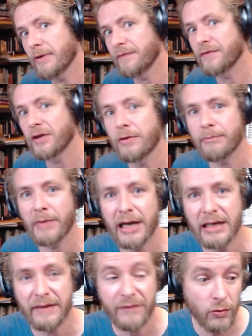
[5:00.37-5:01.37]
if you don't
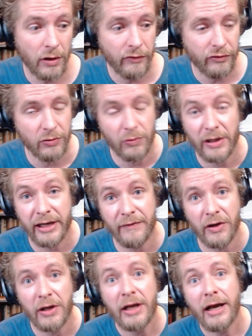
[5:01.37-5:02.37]
mind, if you want to,
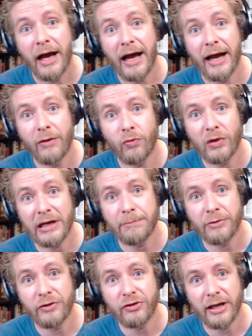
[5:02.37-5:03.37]
whatever. Really
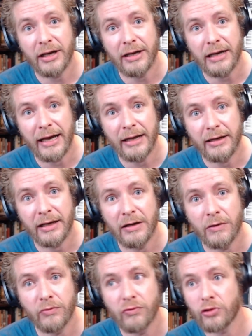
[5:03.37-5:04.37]
appreciate it, and
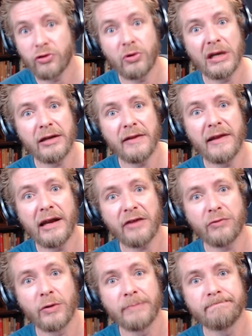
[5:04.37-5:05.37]
I'll talk to you again in the
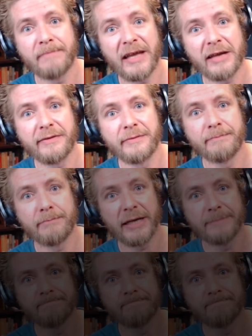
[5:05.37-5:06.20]
next one. Thanks. Bye.